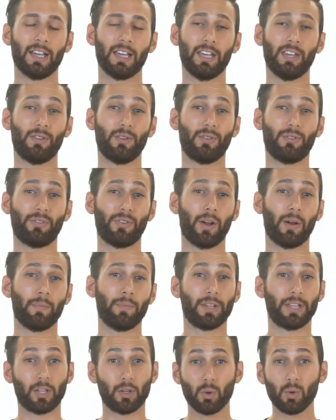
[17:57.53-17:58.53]
either
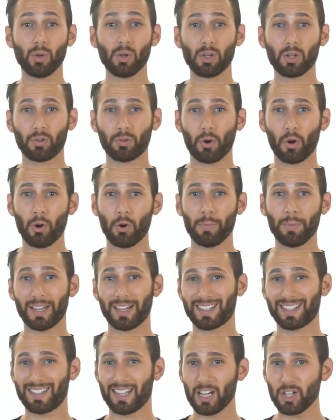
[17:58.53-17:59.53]
from the Google Chrome
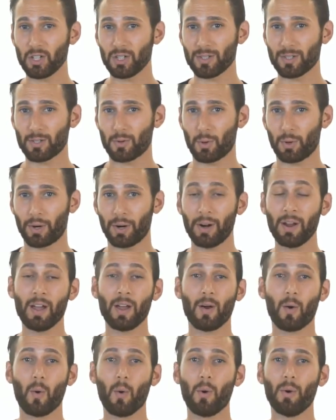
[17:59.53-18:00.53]
Extension Store
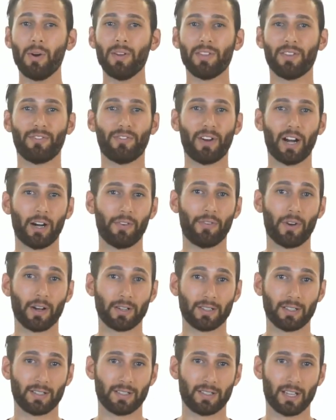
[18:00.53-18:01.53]
or the
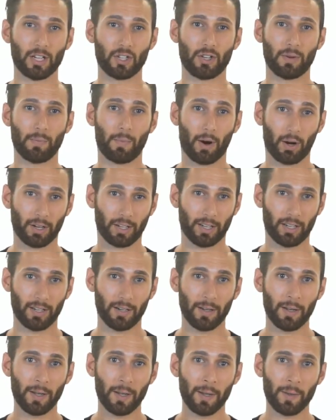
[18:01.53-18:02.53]
Firefox Extension Market.